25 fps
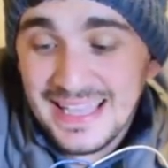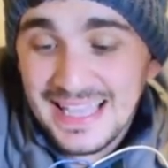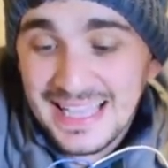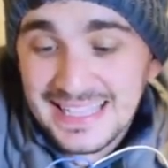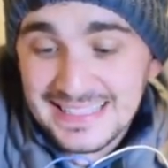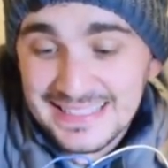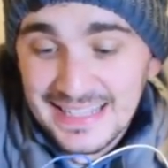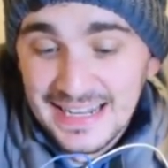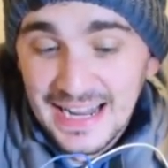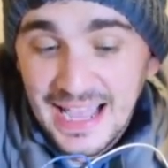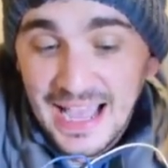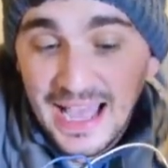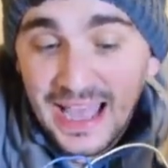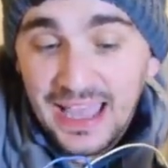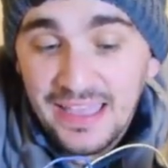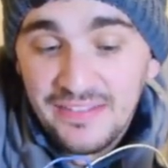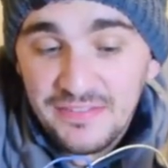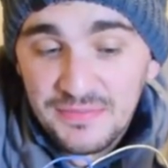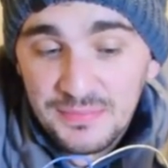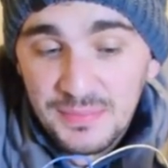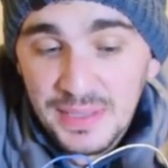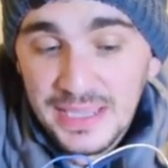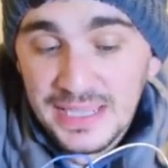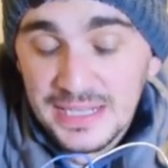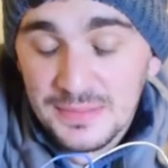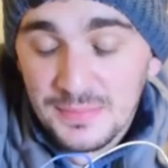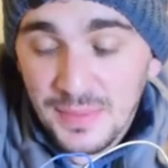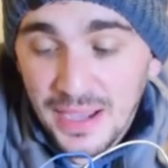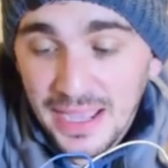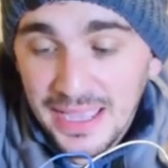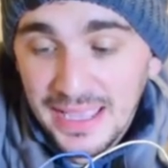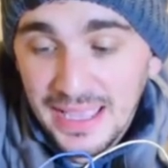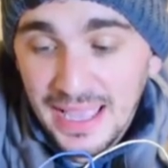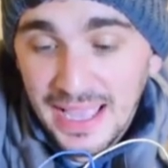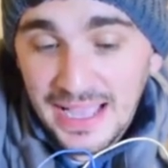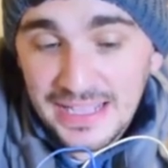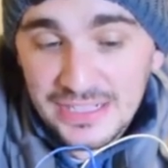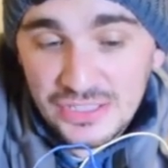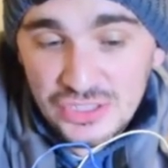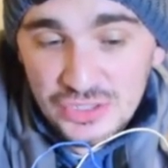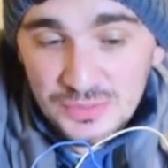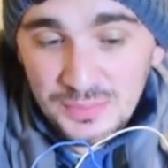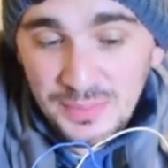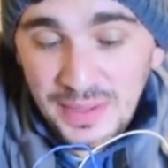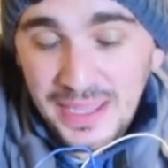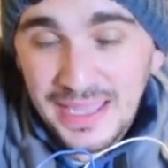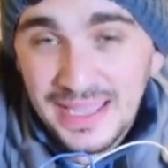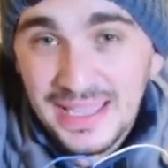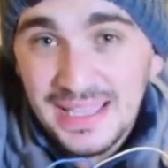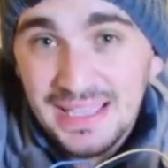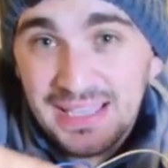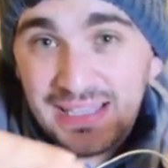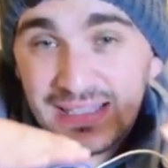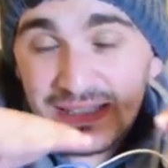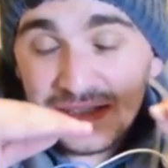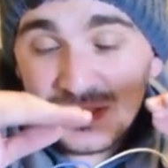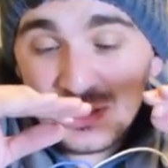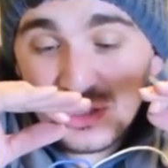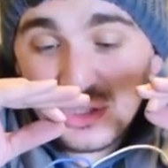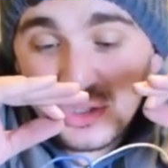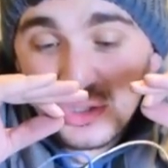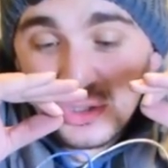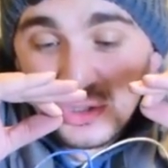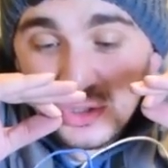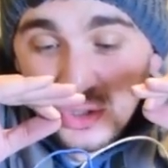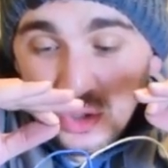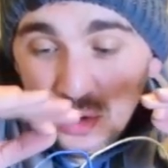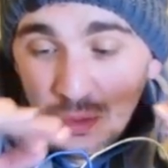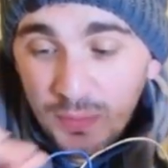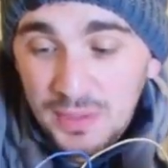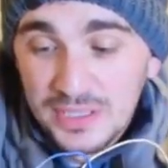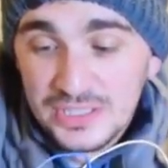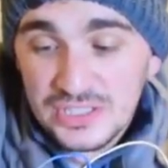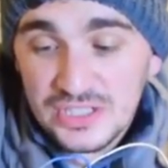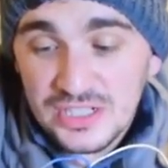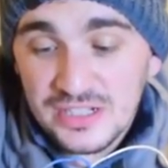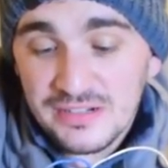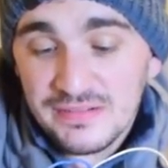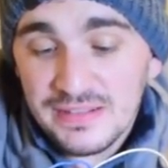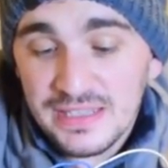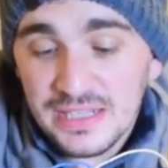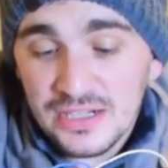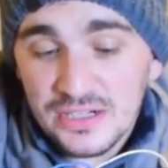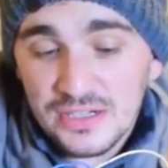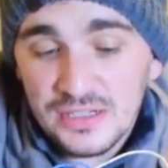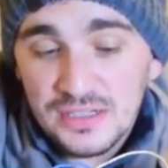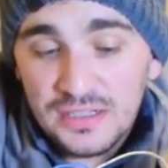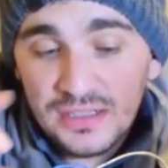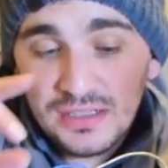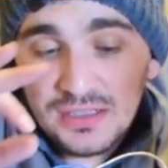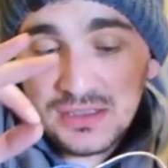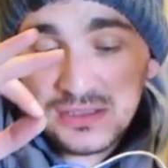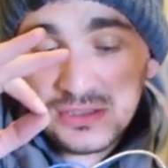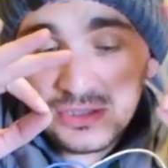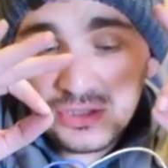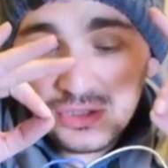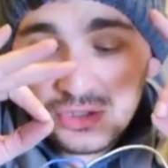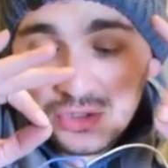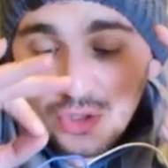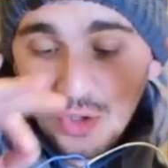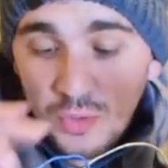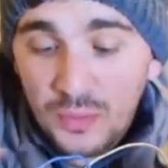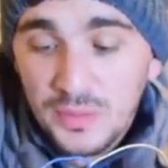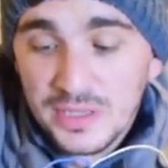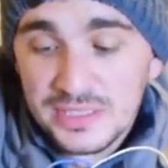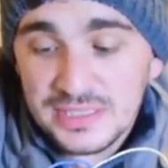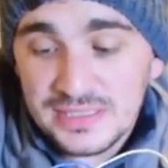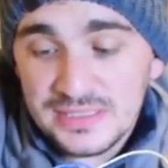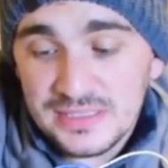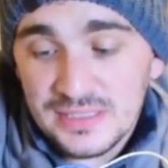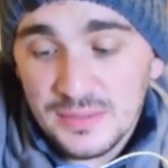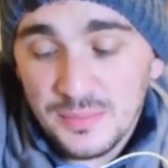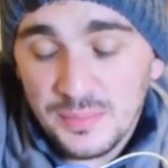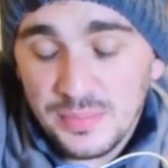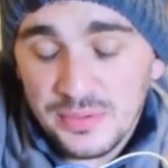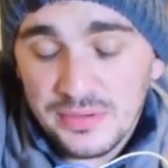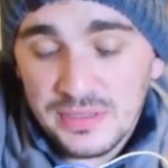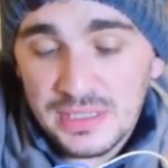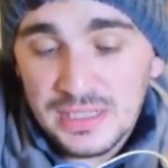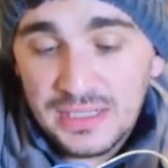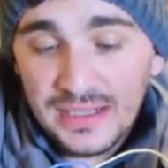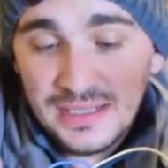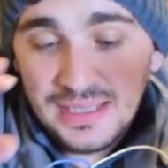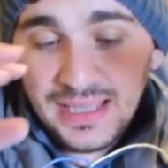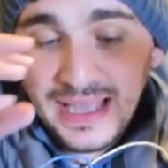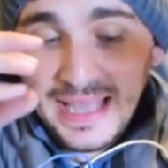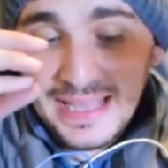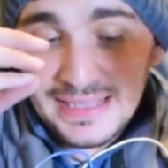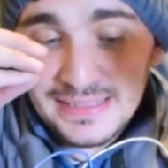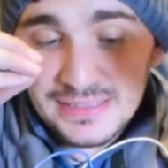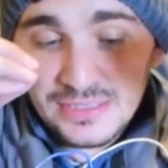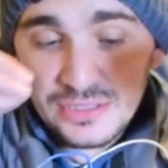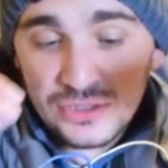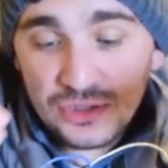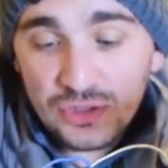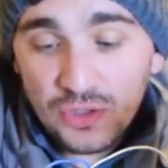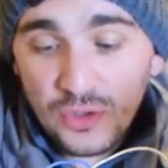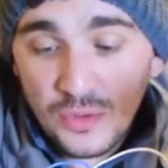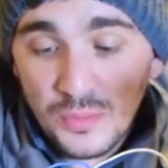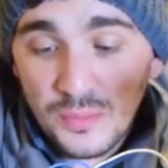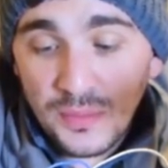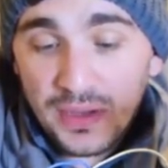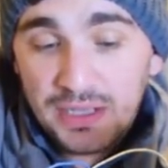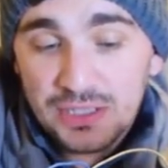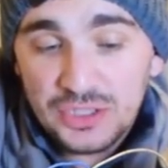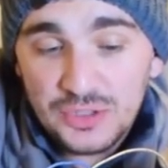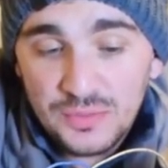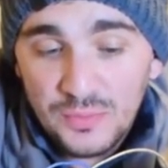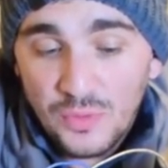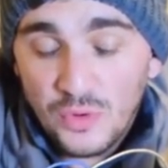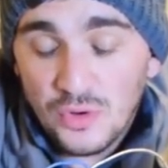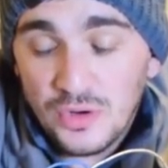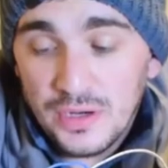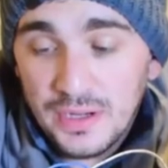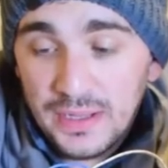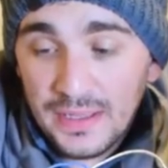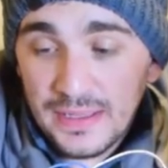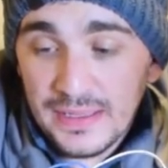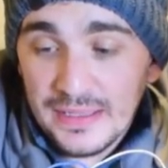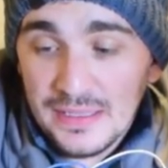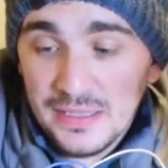is that I have made my engine bay so much cleaner, so much simpler, and so much more,